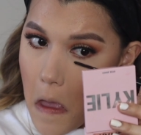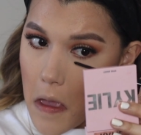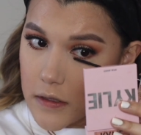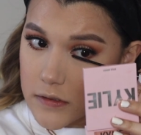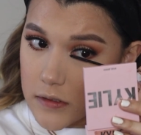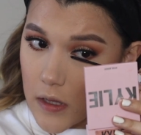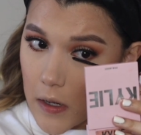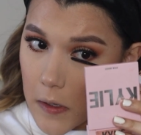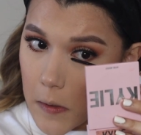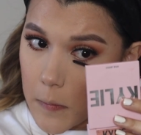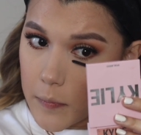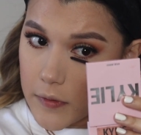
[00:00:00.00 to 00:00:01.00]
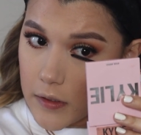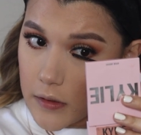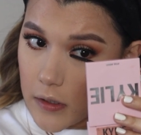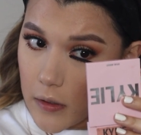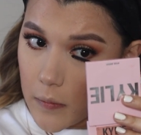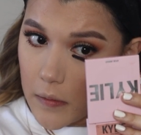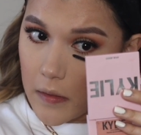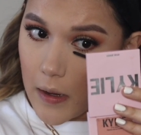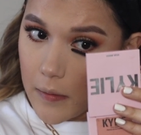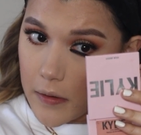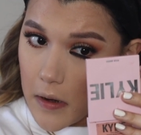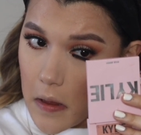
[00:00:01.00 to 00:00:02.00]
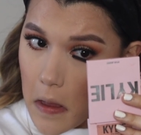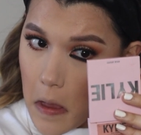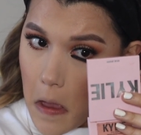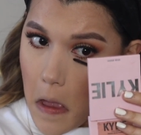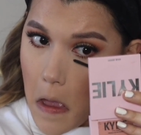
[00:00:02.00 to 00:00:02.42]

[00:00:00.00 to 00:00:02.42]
it's not a complete look without it.